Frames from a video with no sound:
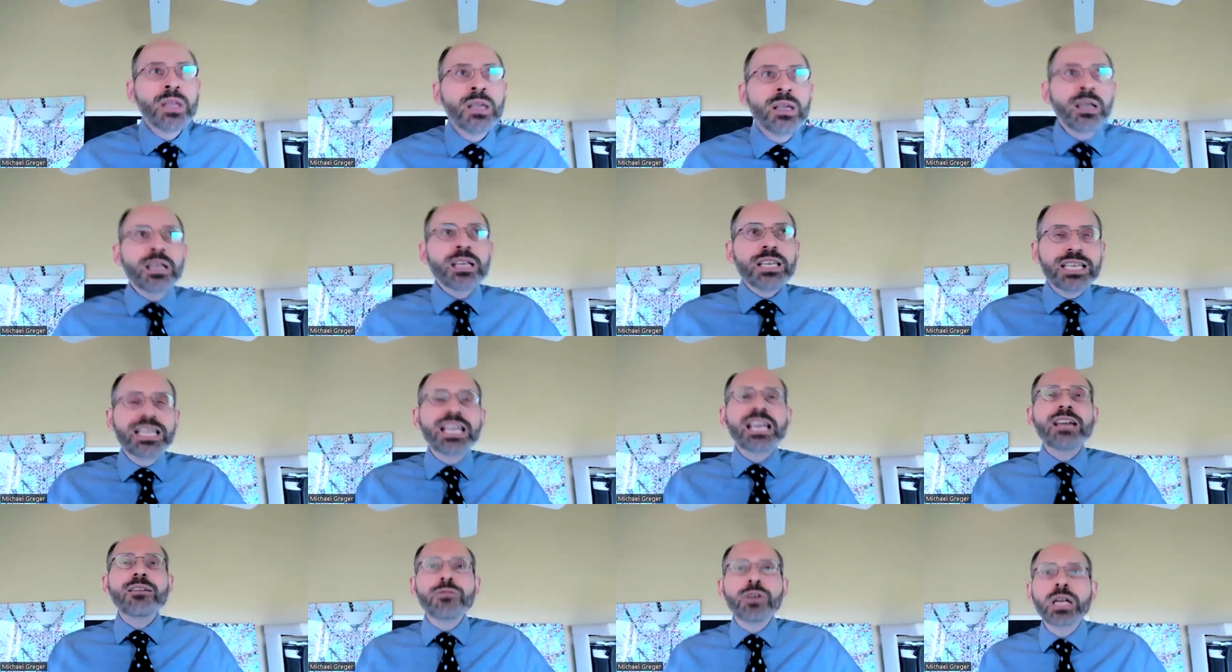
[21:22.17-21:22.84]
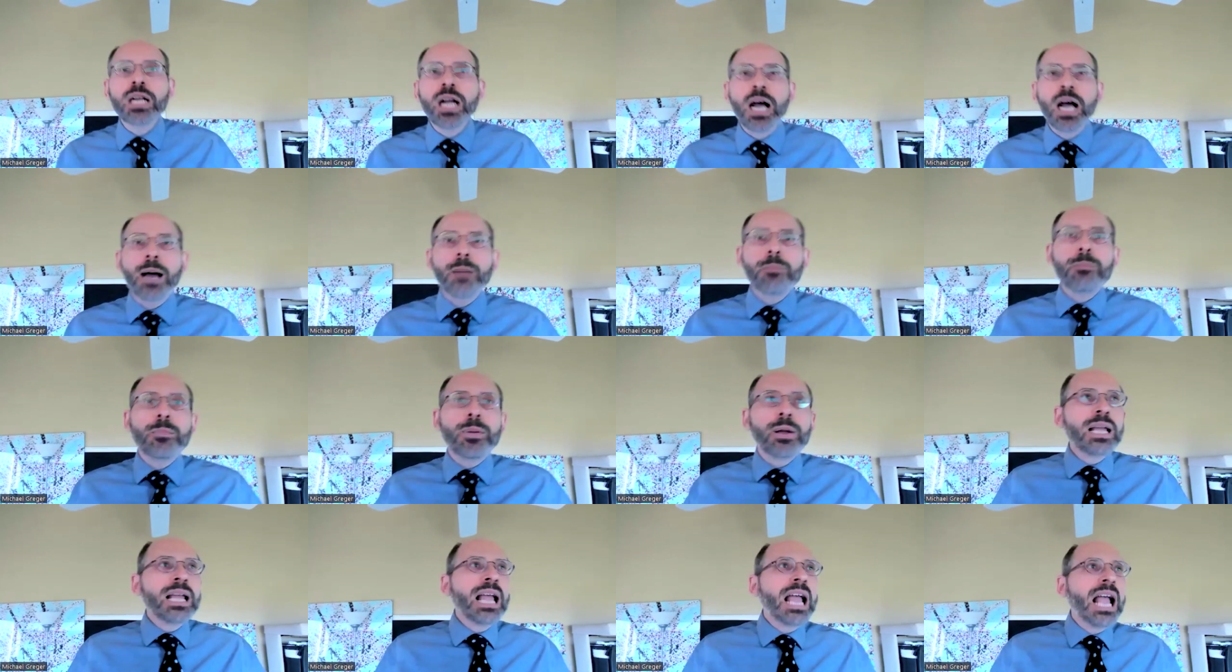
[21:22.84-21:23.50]
given up
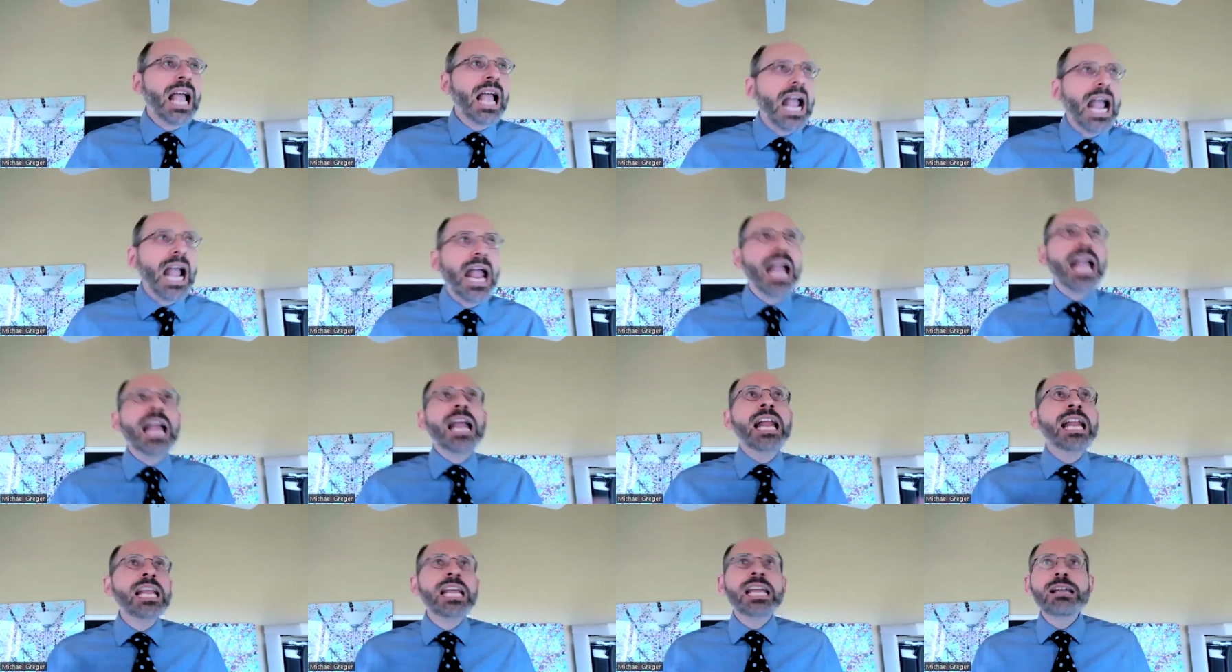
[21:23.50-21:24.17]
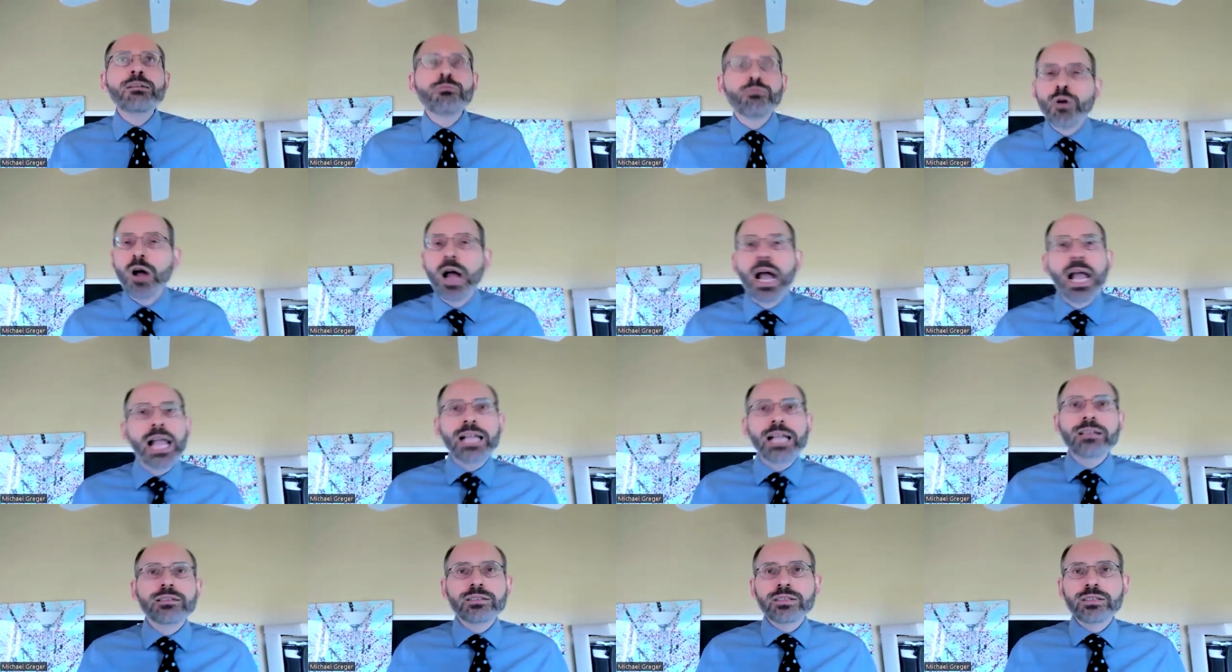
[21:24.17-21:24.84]
any right
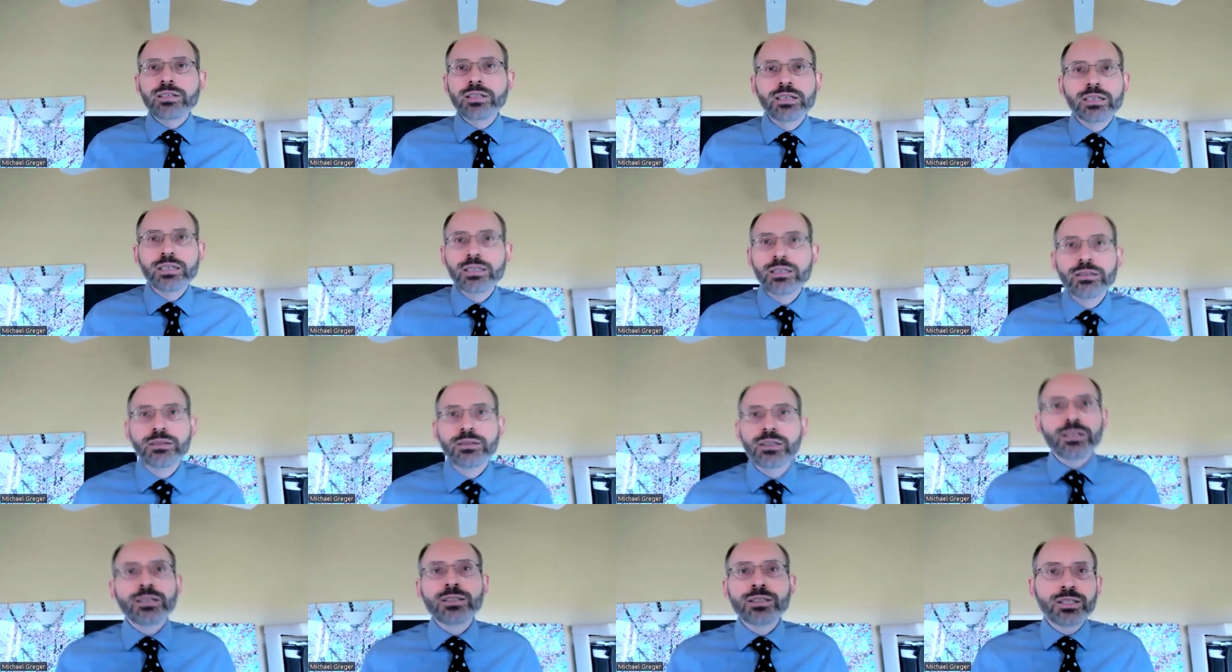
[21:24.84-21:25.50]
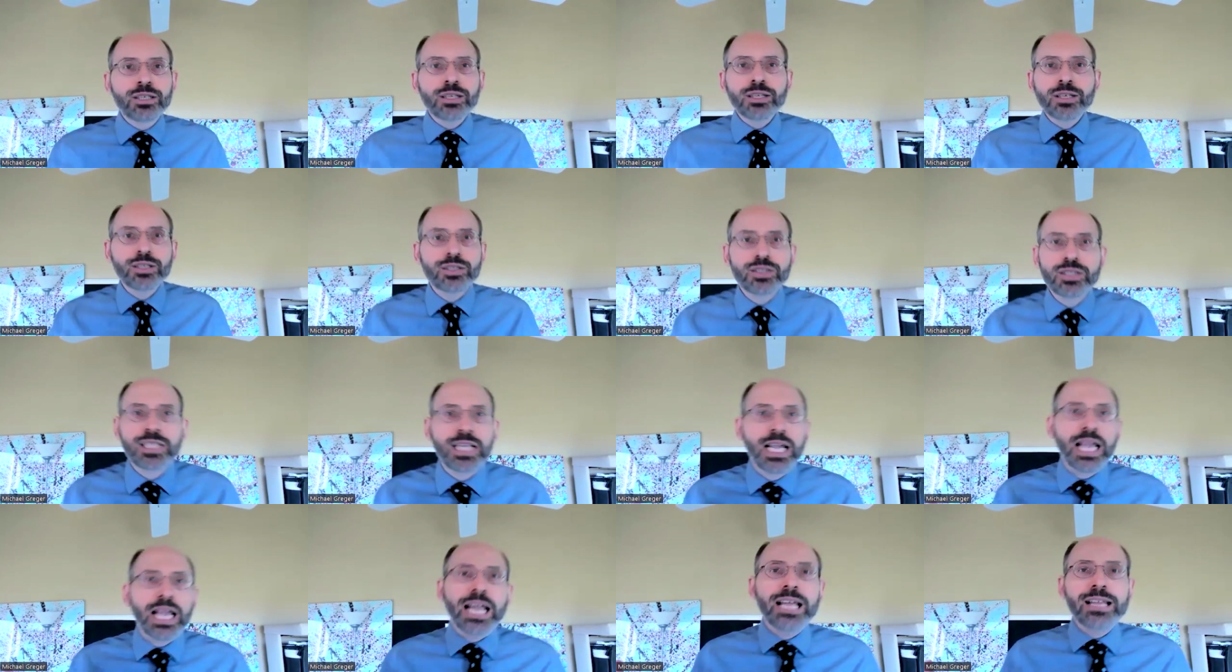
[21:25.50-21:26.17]
to
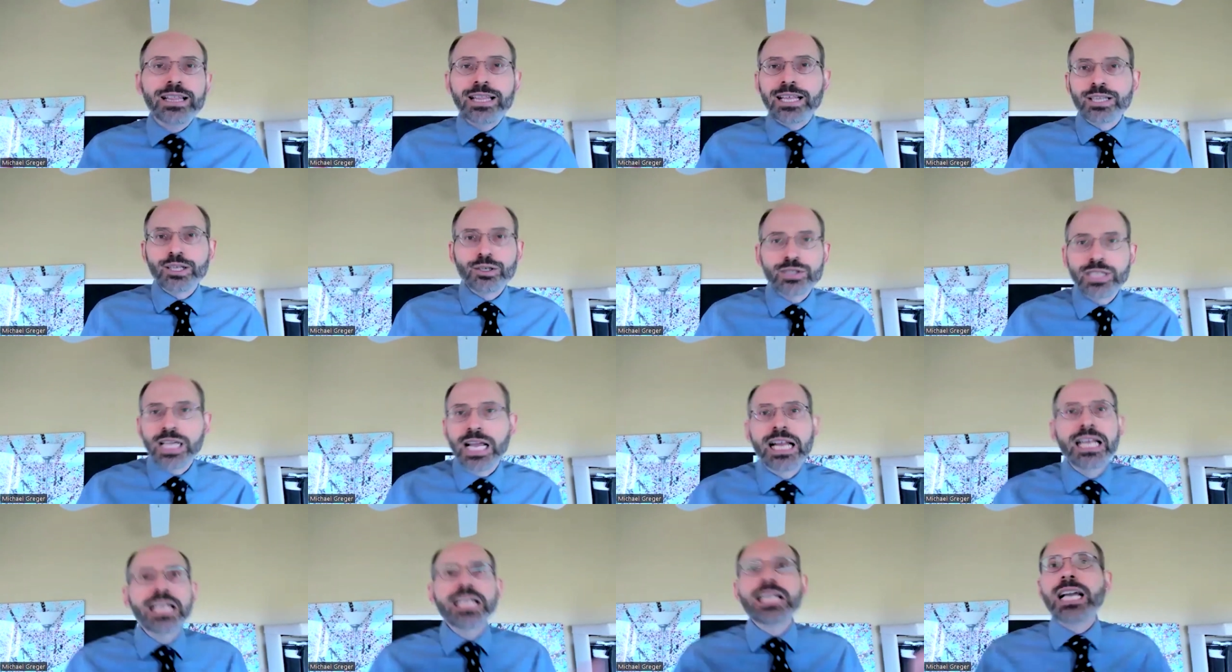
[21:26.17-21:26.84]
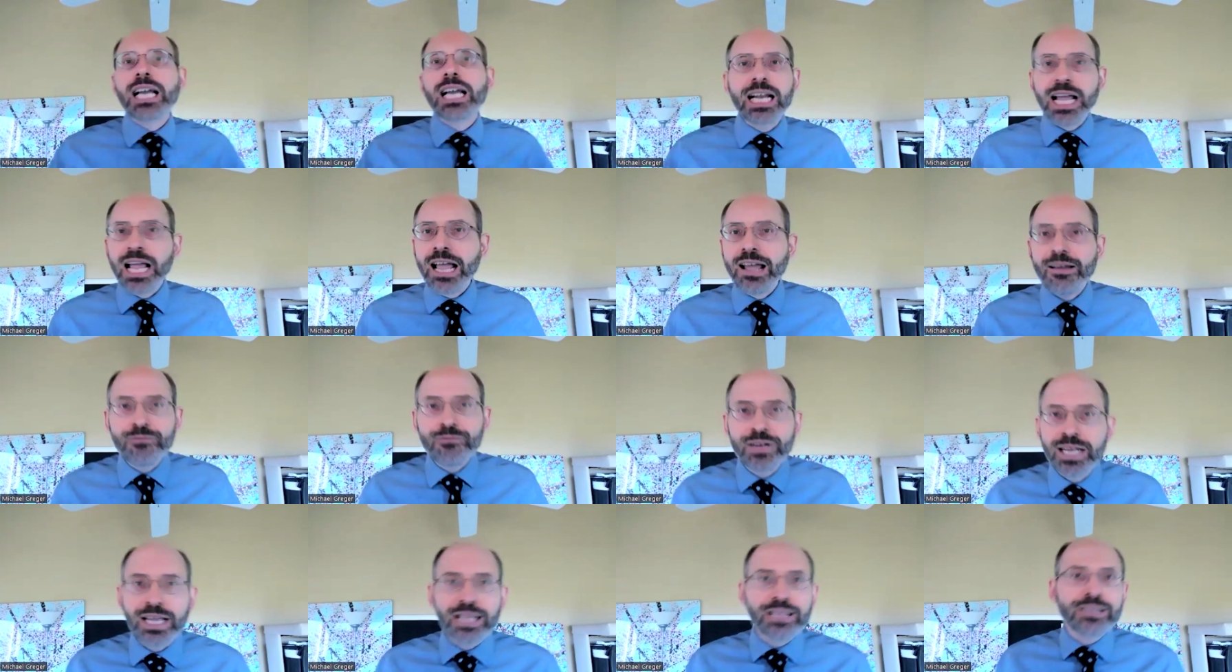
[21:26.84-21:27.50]
say that there's any kind of
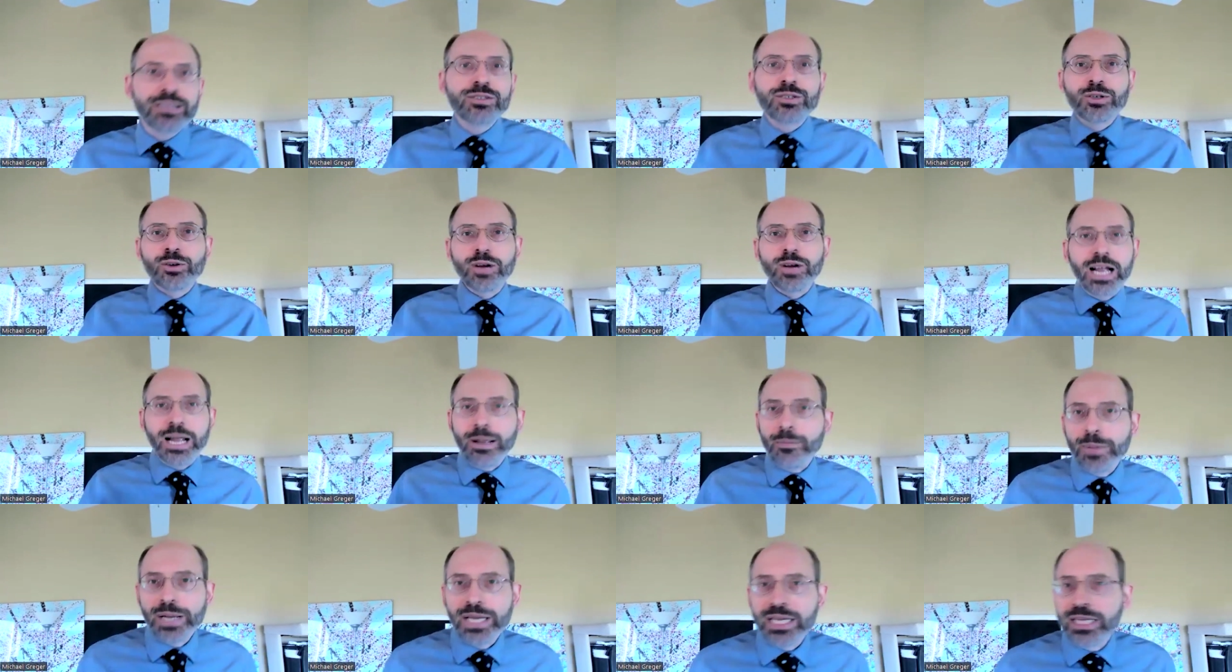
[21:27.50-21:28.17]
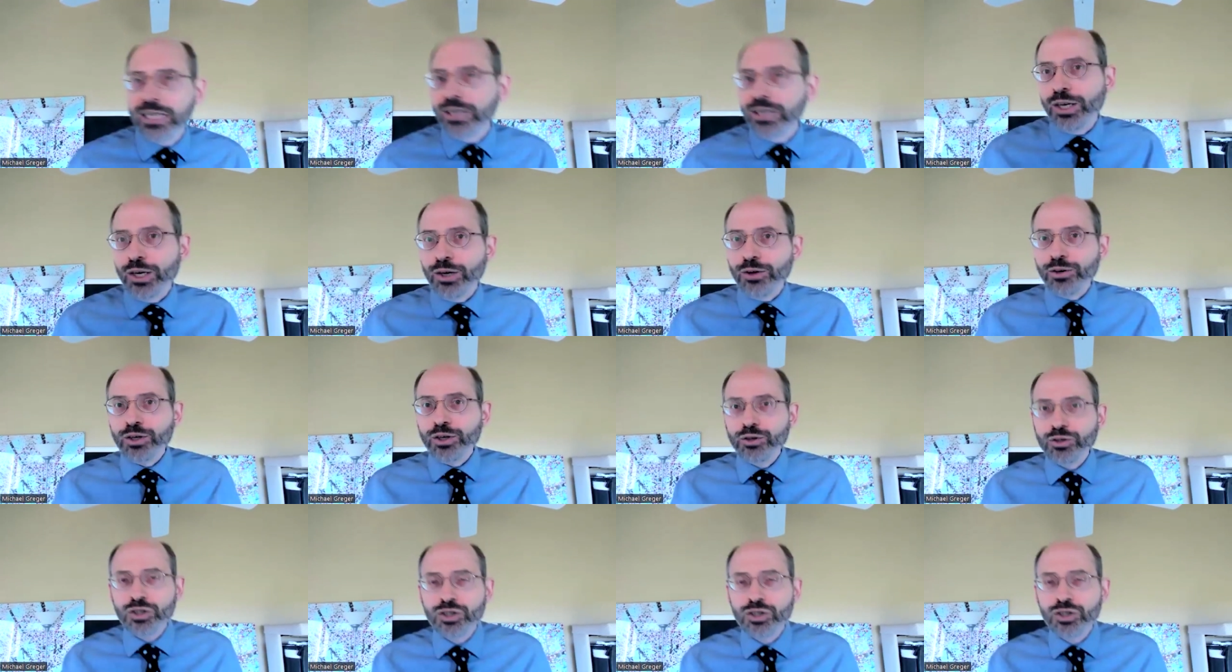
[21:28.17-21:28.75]
evidence, or, I mean, you're just